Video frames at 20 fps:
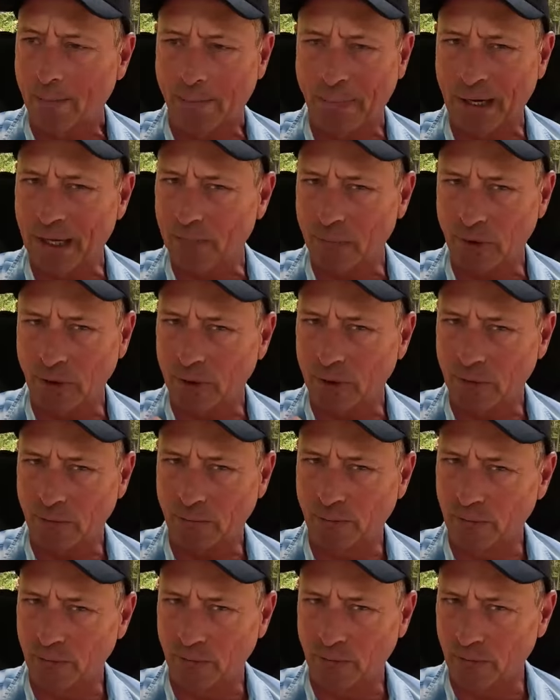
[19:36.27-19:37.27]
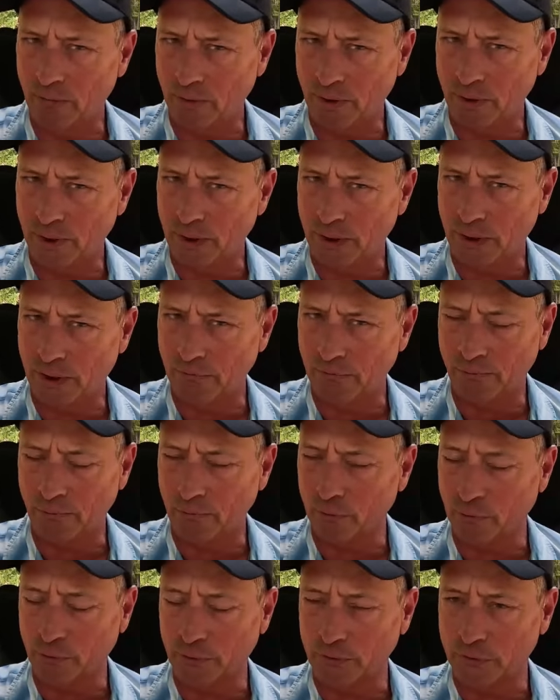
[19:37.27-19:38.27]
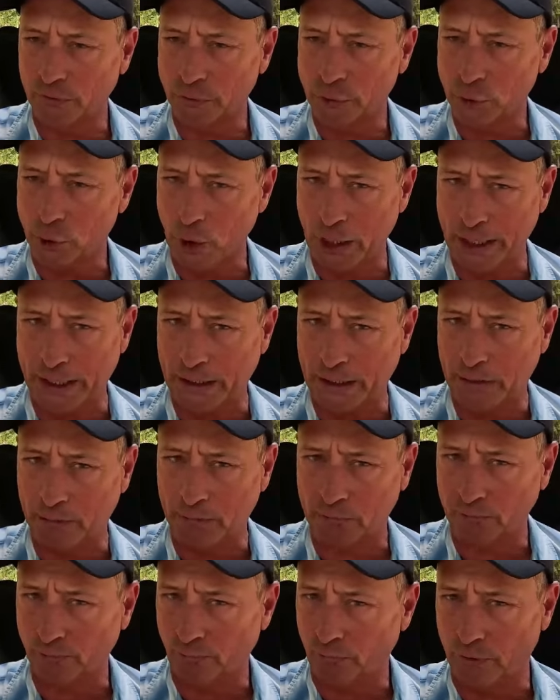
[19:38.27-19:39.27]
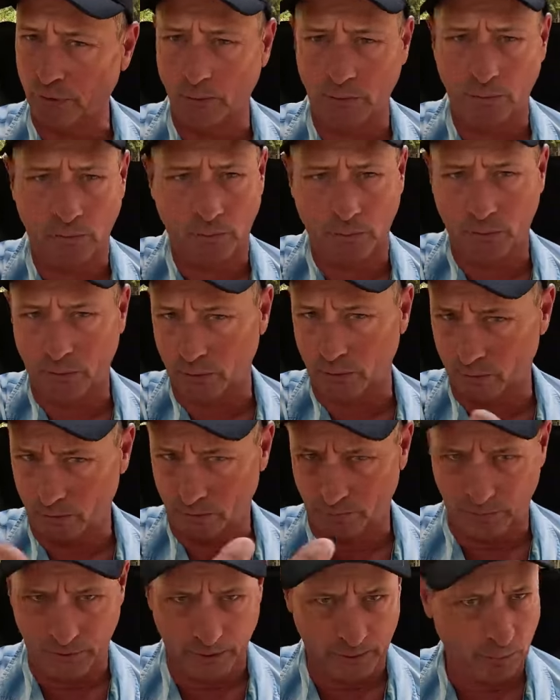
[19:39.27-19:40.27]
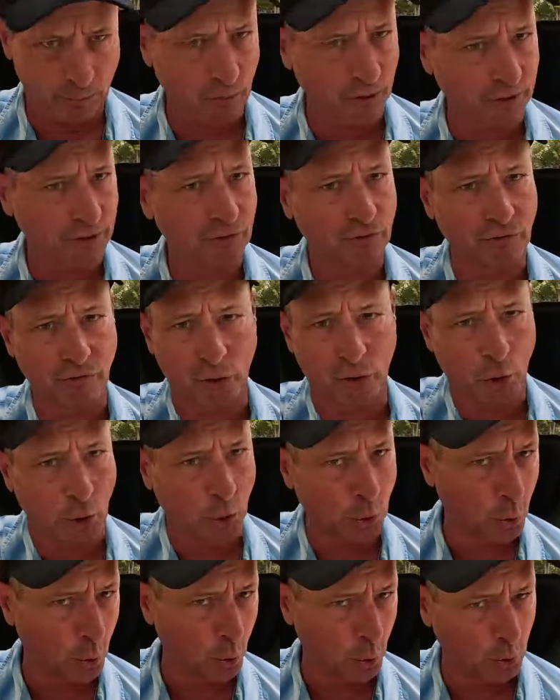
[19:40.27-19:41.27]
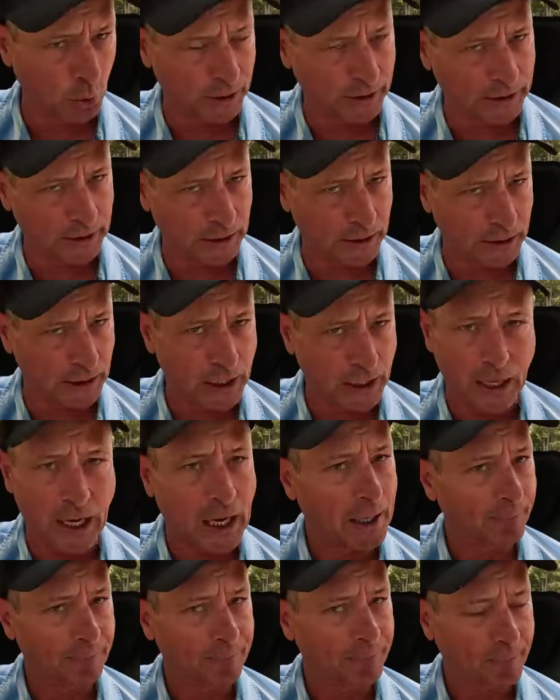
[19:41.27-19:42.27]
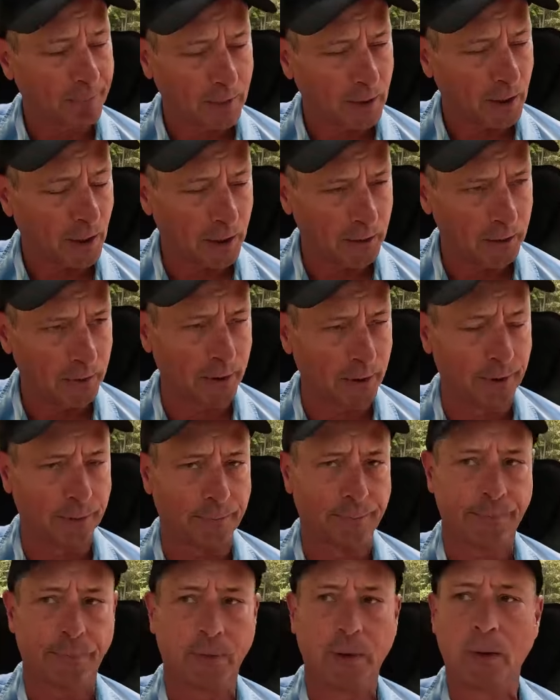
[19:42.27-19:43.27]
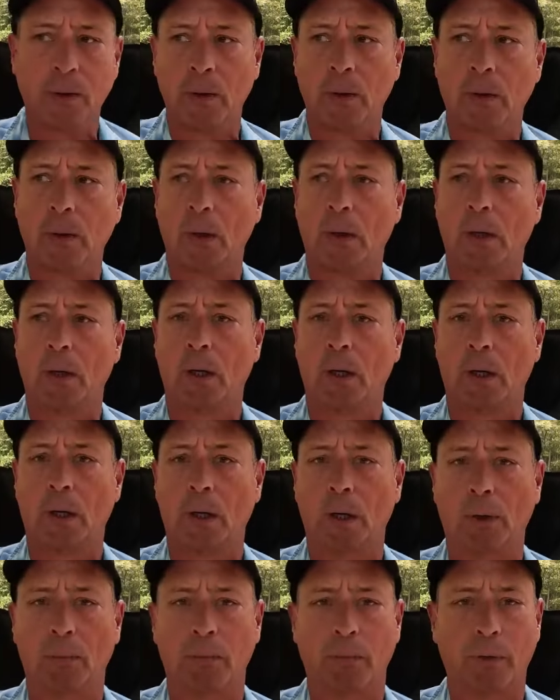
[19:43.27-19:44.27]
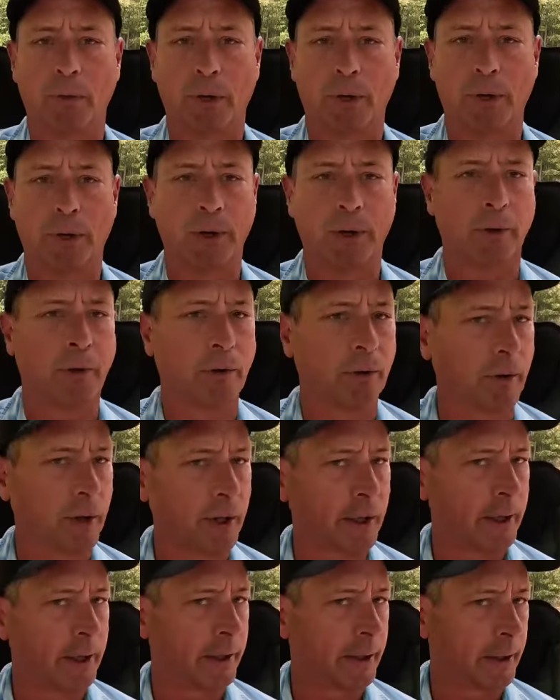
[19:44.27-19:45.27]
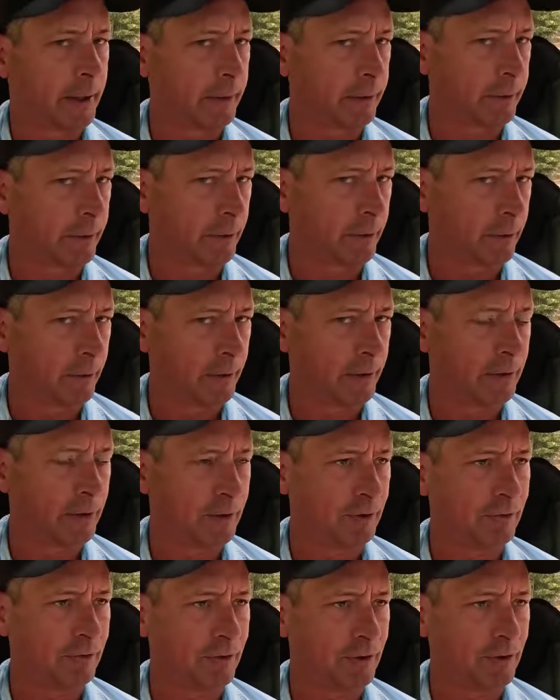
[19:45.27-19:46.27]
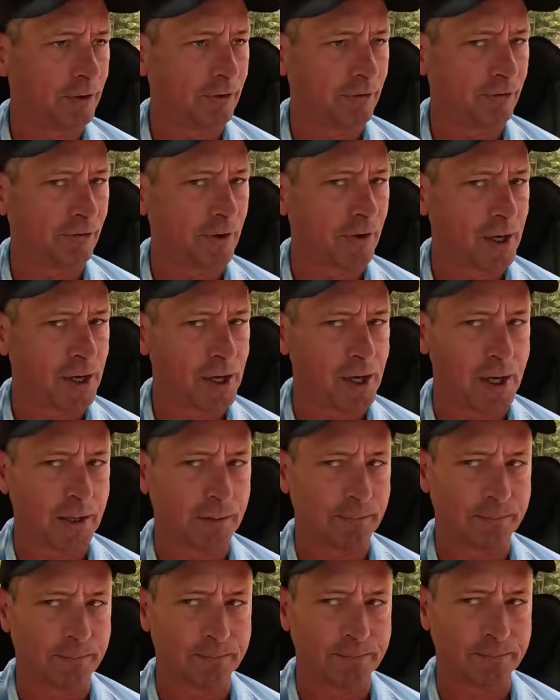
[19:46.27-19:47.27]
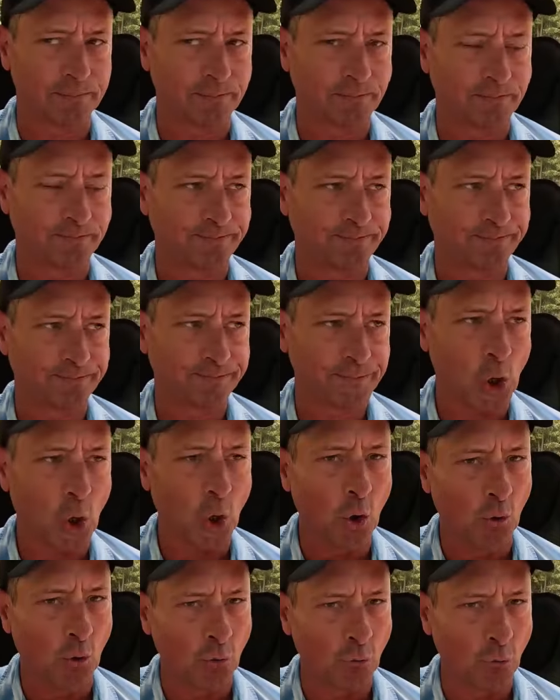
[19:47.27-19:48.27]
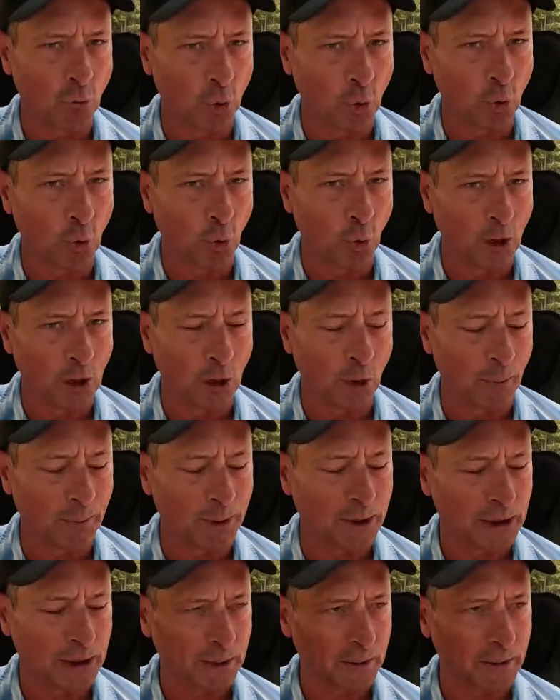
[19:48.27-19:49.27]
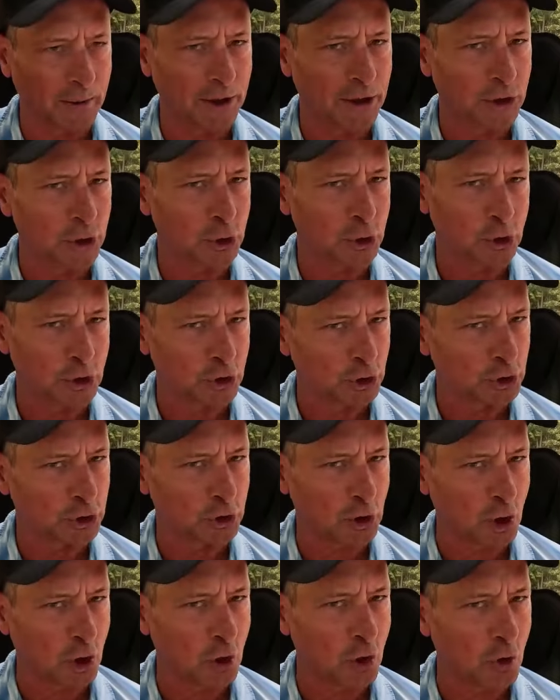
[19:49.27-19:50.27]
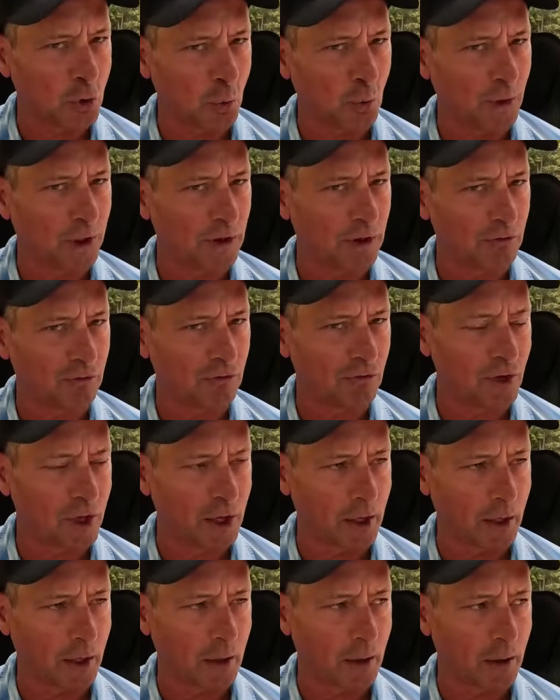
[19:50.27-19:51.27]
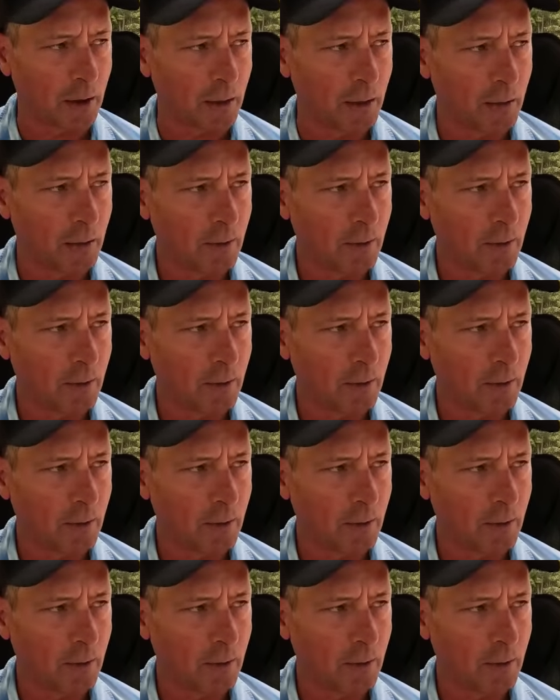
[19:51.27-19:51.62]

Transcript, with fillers: Maybe they're, they're doing it different with the train the, the that brings the coal in. I don't know. Uh, the underlying noise is not overwhelming. It's just always there.